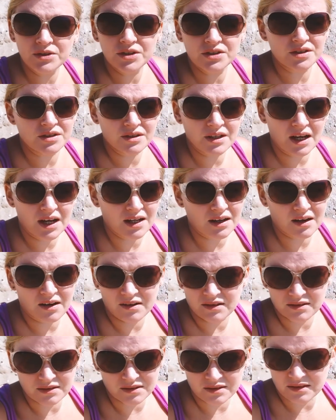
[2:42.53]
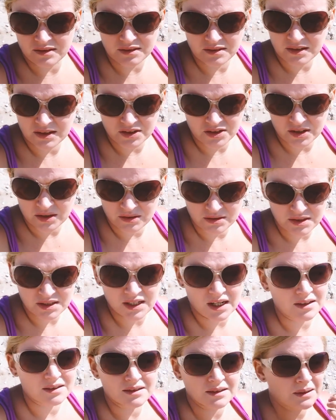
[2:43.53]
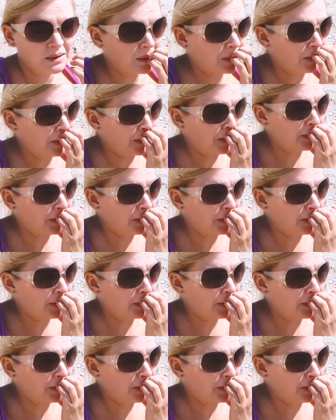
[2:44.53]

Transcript: would you do that? I can't, I just don't understand.